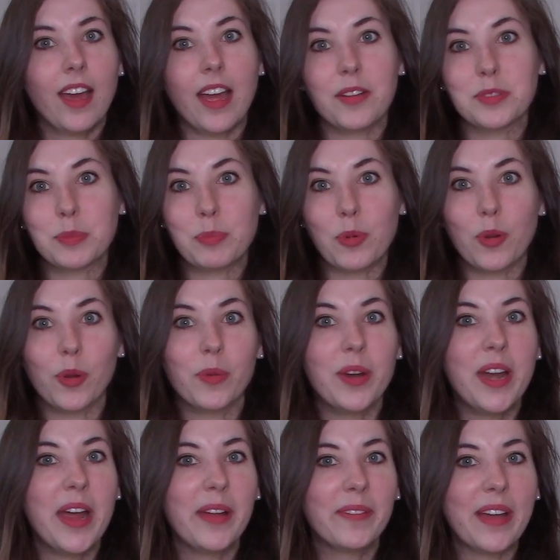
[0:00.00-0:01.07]
I was bored
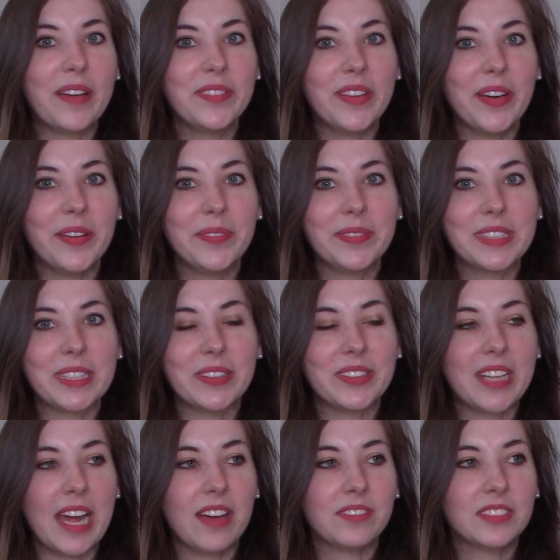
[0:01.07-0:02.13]
when I read them, so
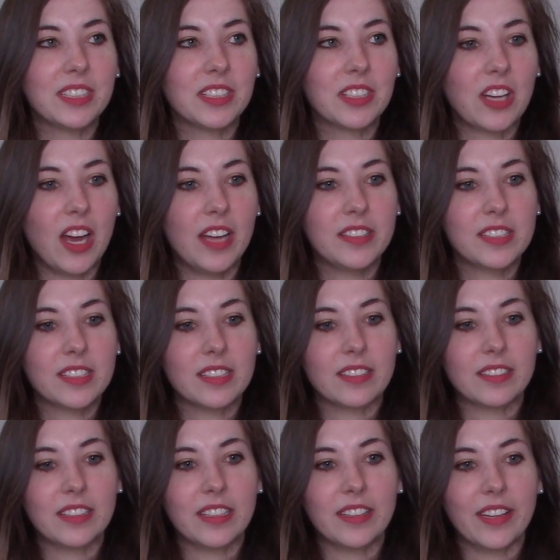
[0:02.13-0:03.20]
to have to
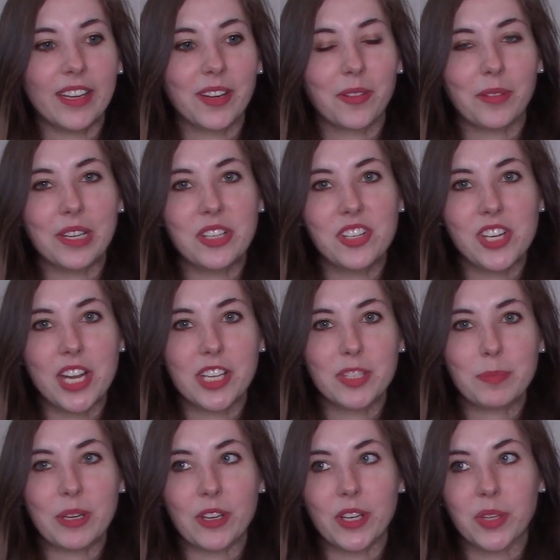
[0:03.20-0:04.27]
constantly like read
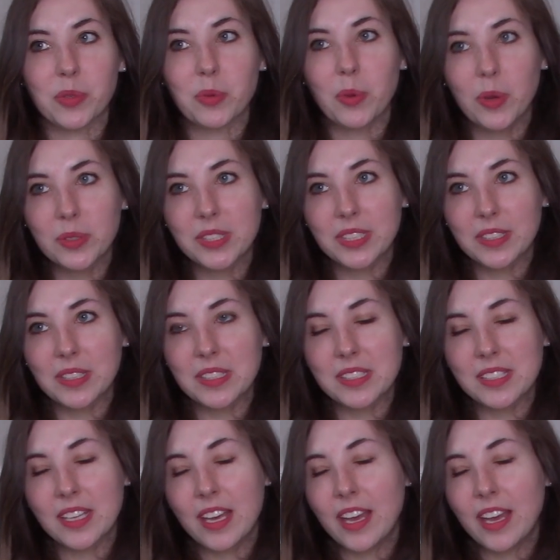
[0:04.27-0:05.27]
Shakespearean quotes in this